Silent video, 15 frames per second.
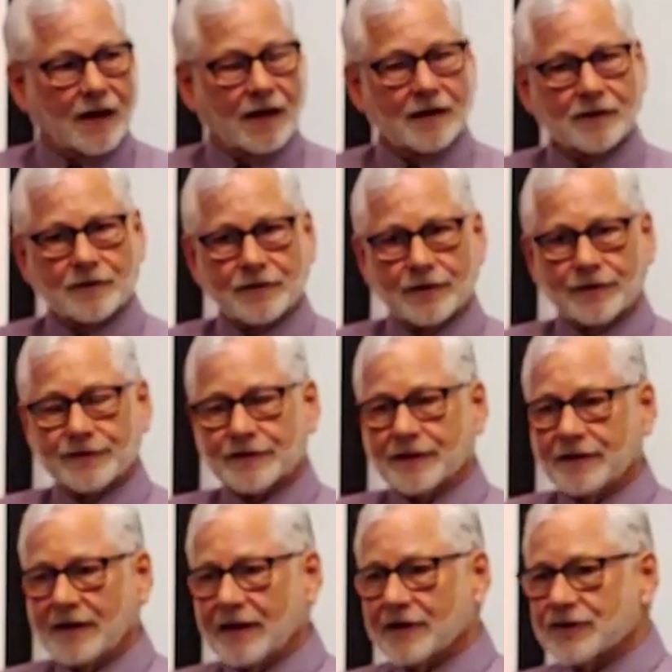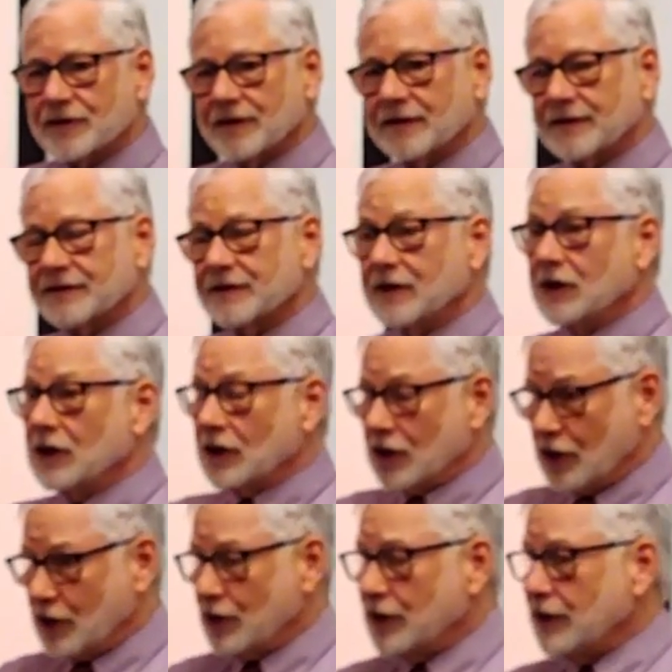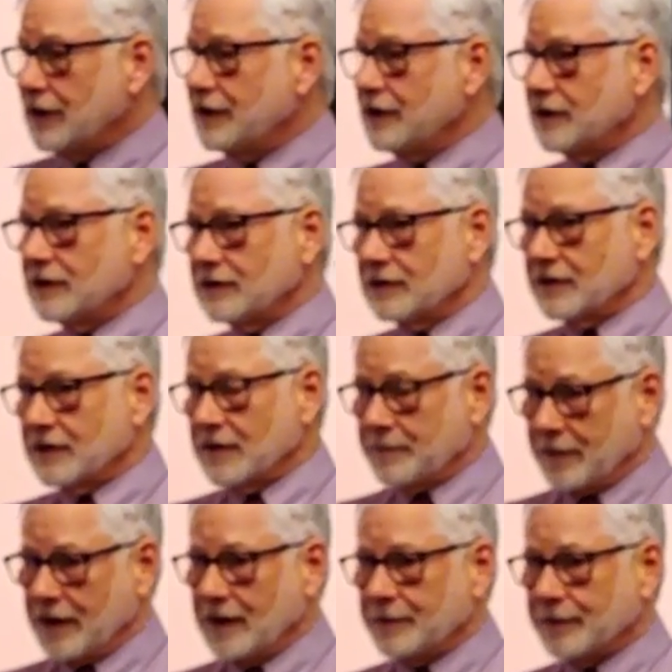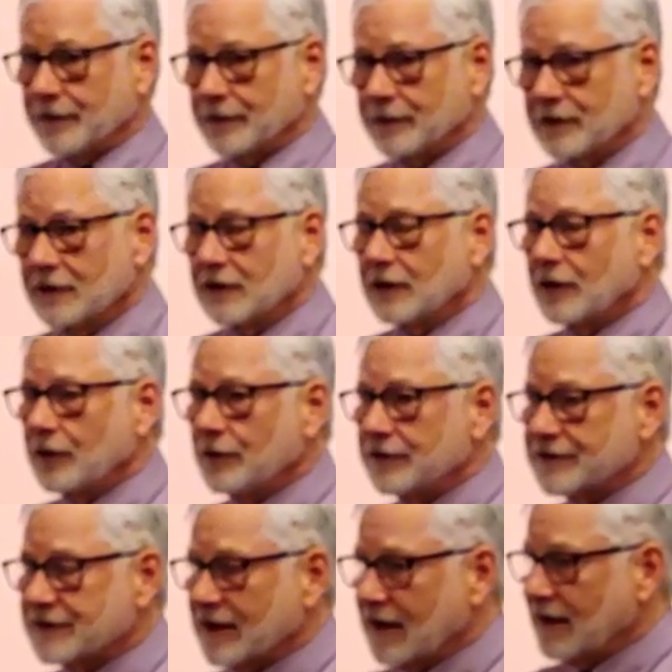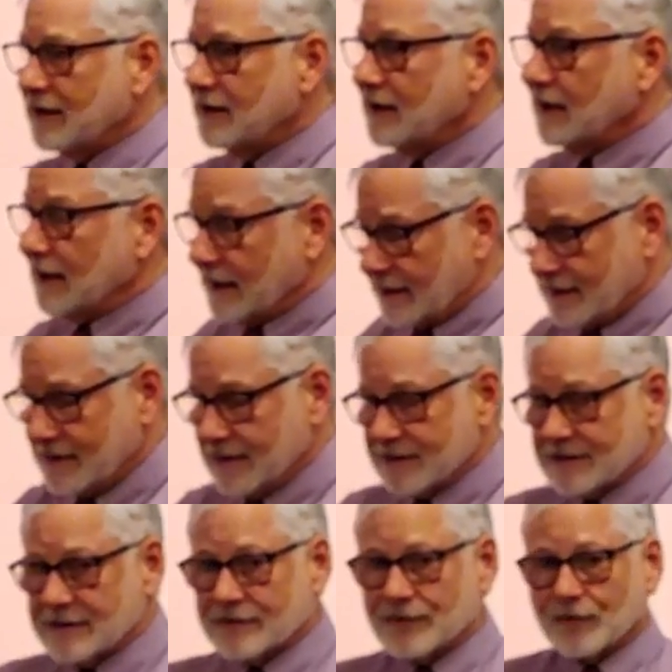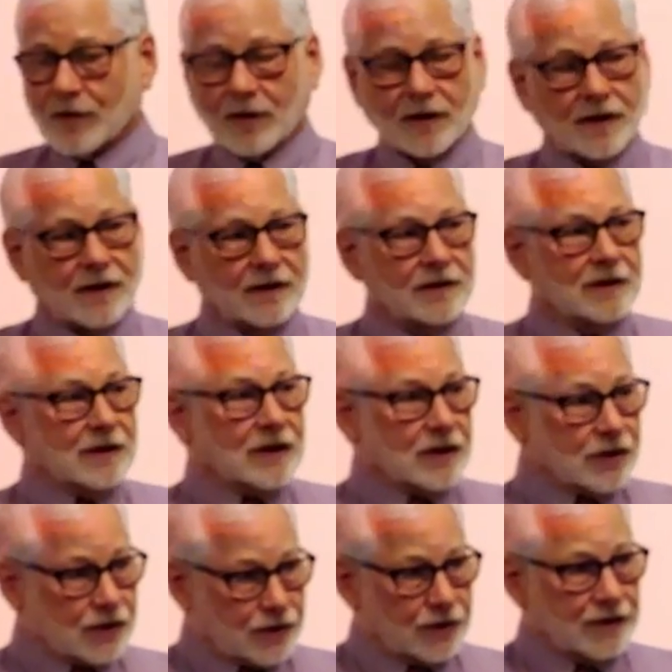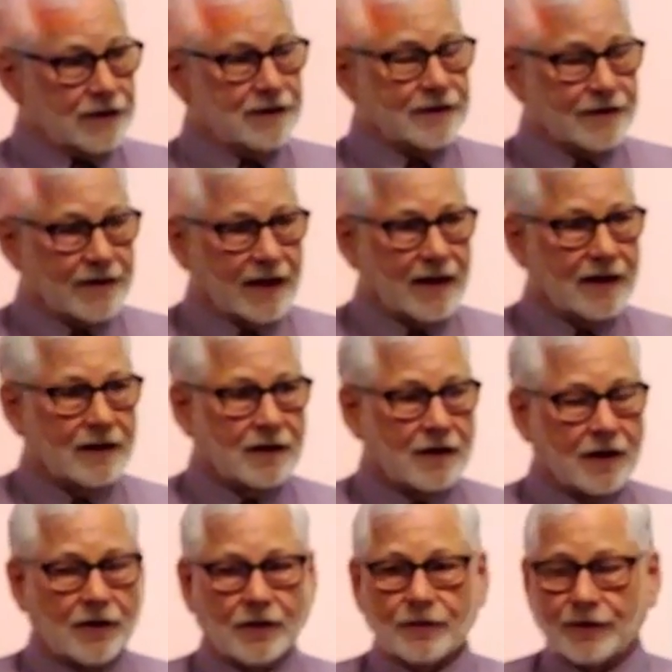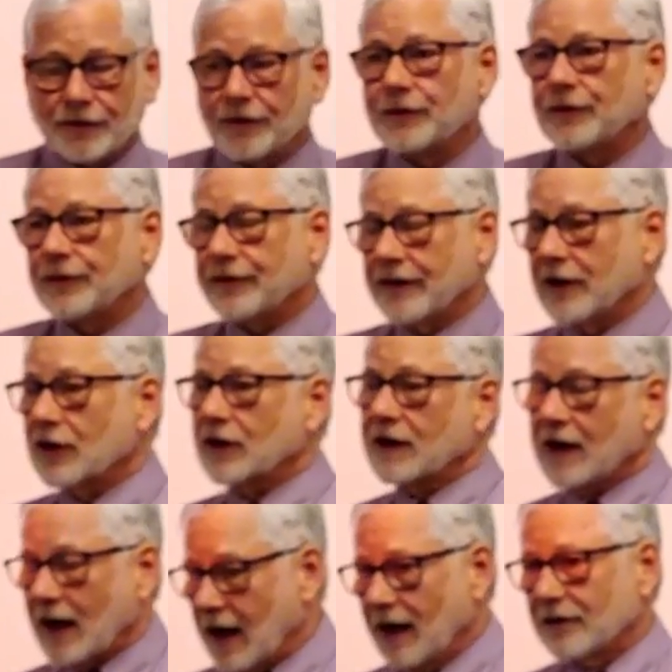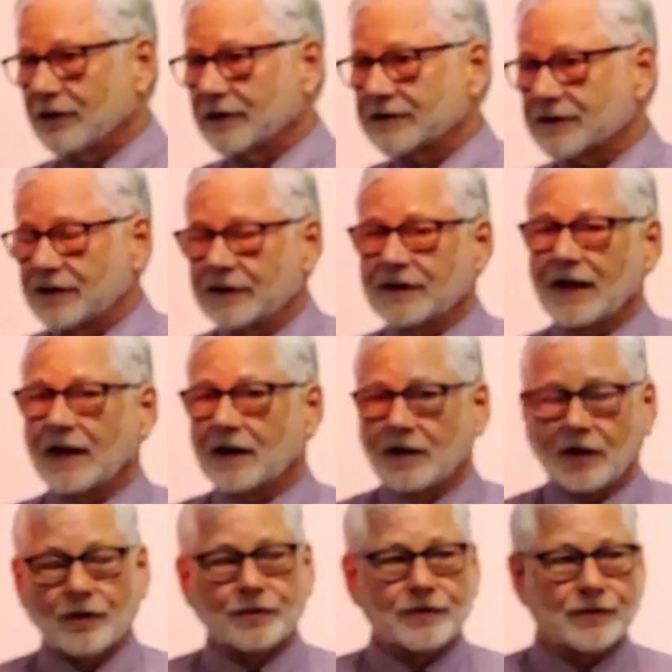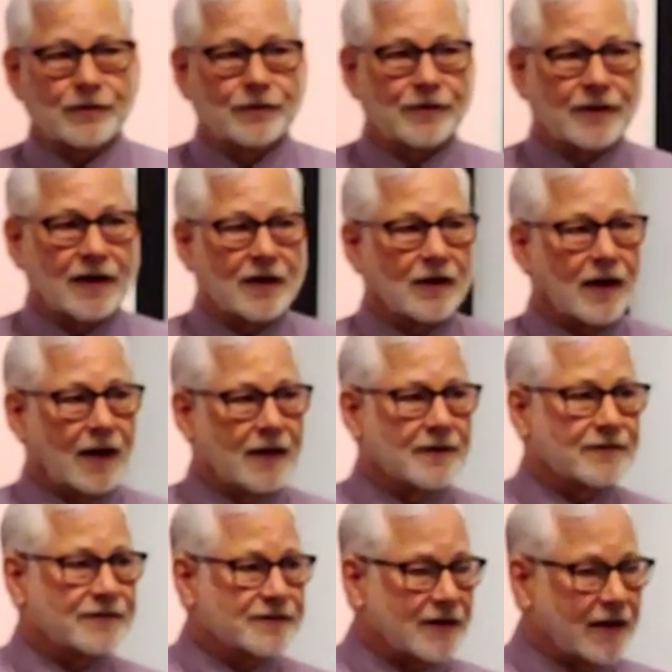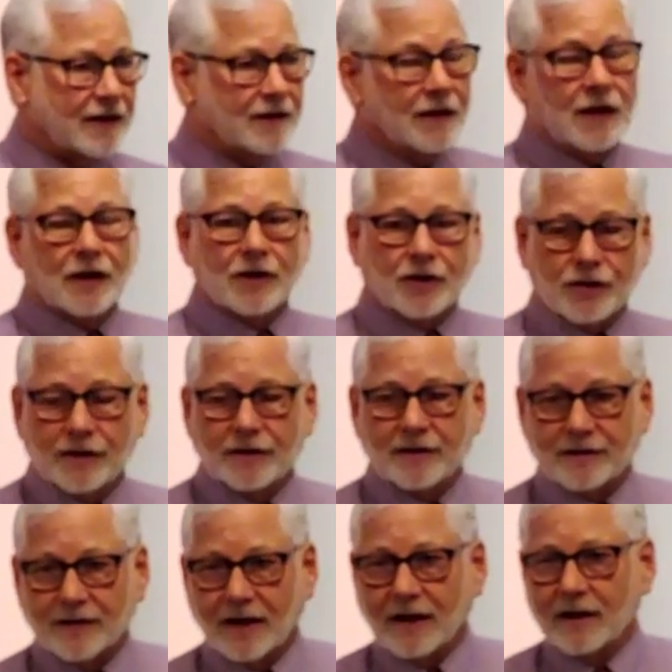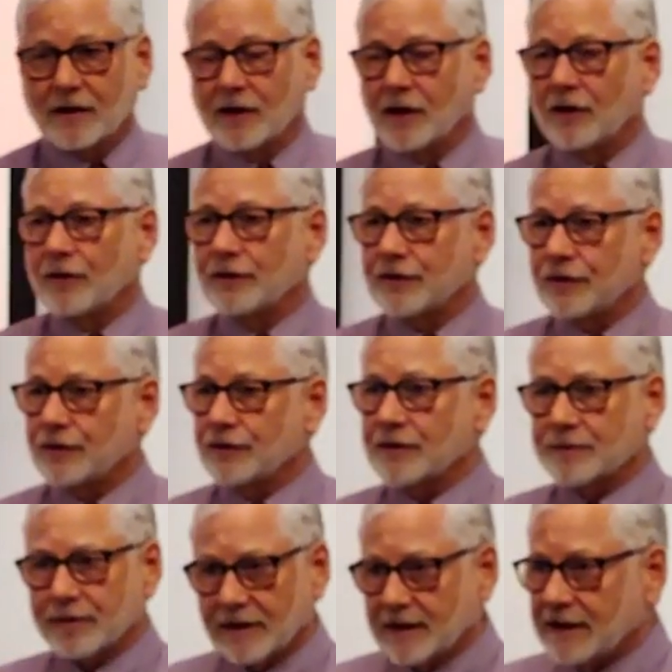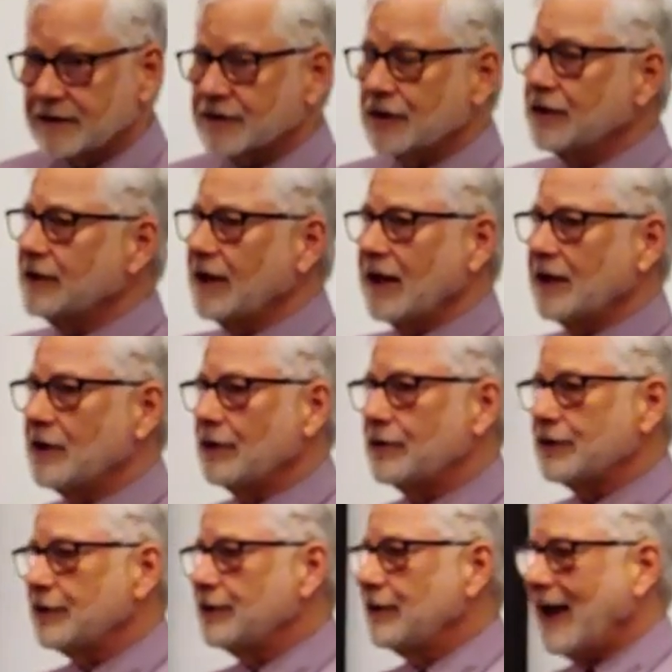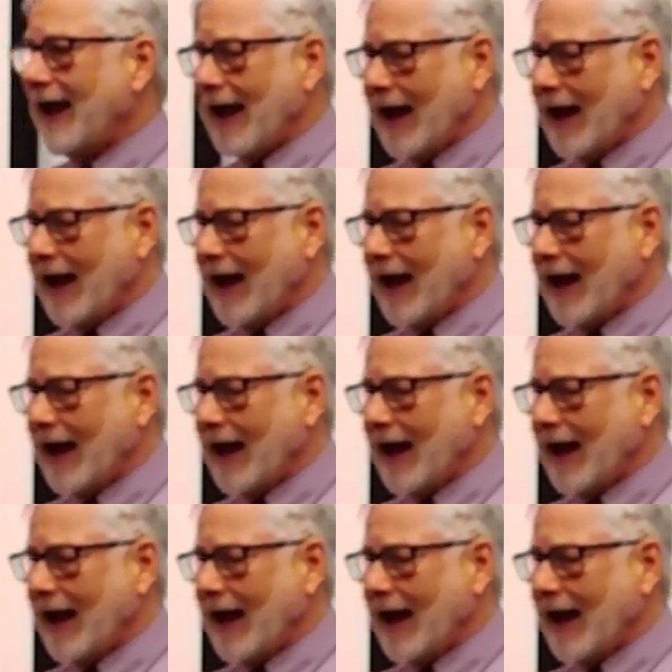Under those conditions, could the people who said, this is wrong, could they go to their Congress? Could they go to their head of state? Could they go to the police? Could they go to